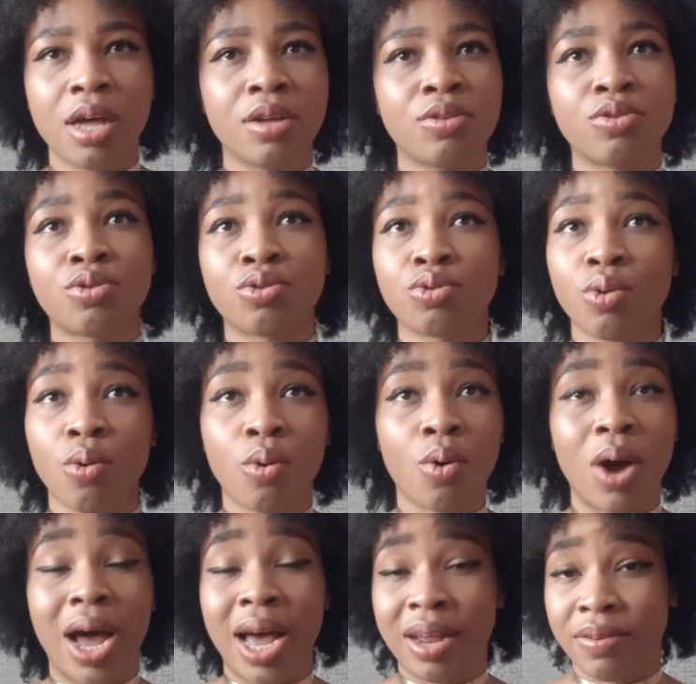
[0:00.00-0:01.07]
So,
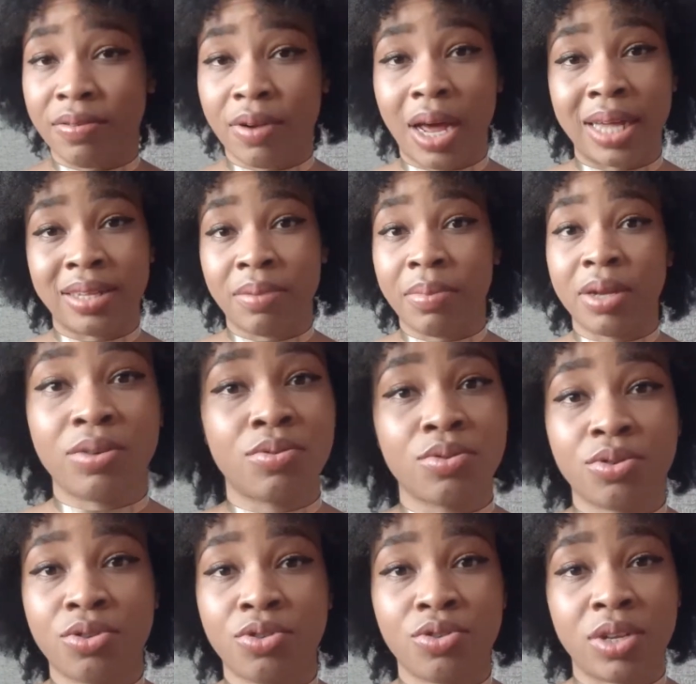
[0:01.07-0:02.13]
and as a medical
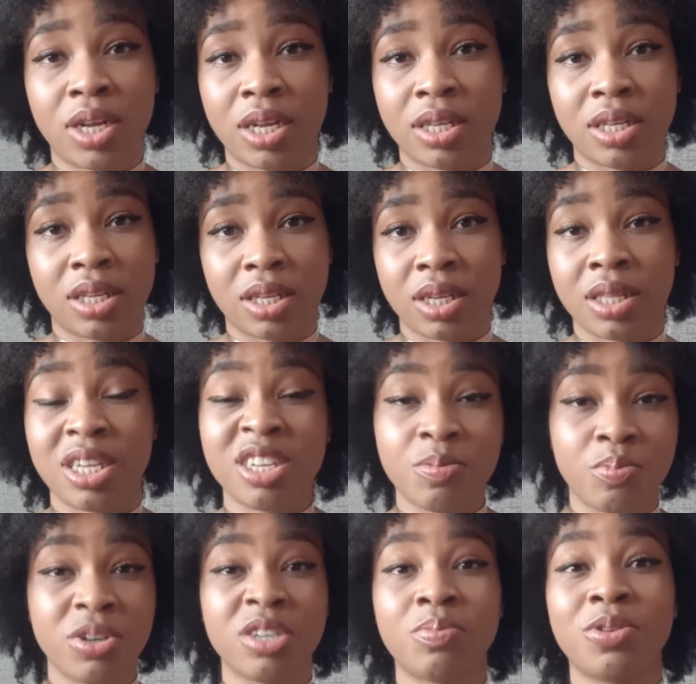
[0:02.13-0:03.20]
student, this
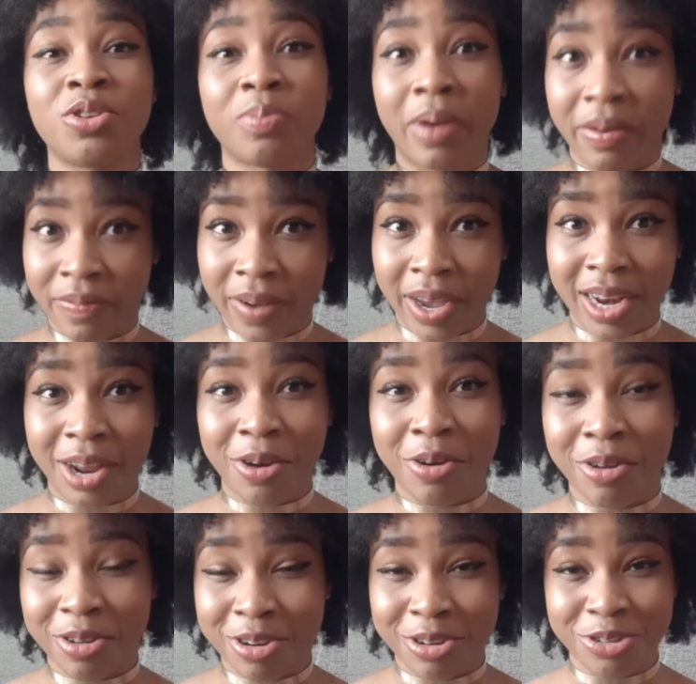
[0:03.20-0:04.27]
brings me to my final
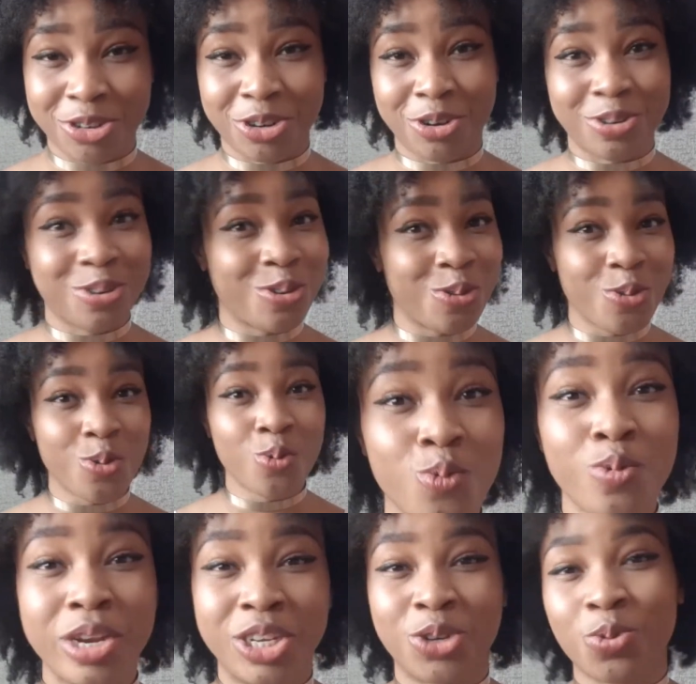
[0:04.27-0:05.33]
conclusion,
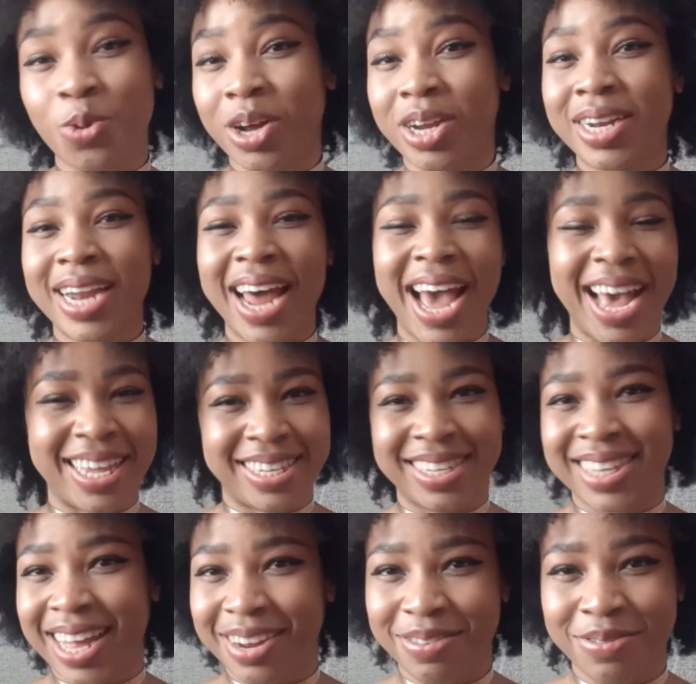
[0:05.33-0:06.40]
which one I
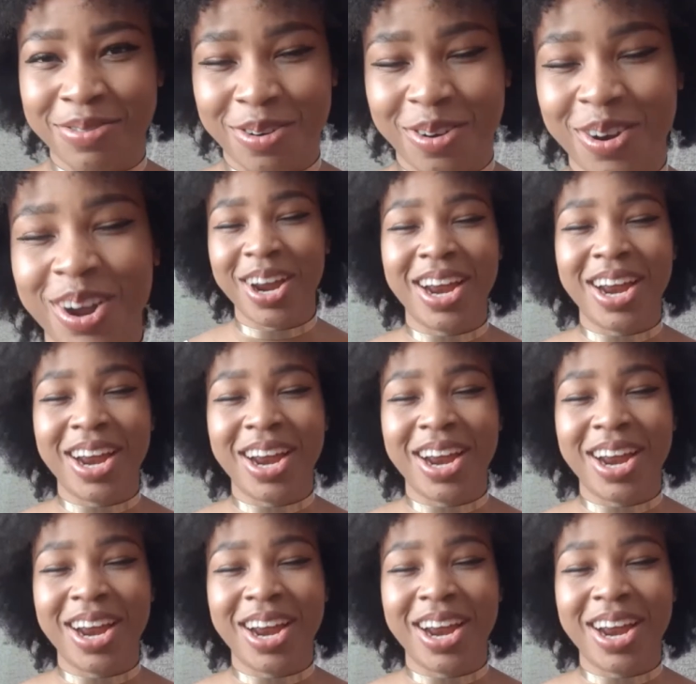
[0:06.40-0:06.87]
stand for.